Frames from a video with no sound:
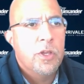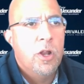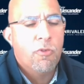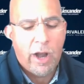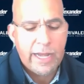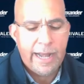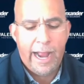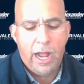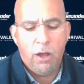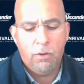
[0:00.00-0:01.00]
Right
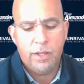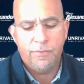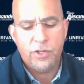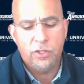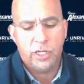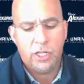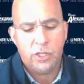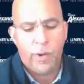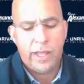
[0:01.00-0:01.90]
now, if you look at the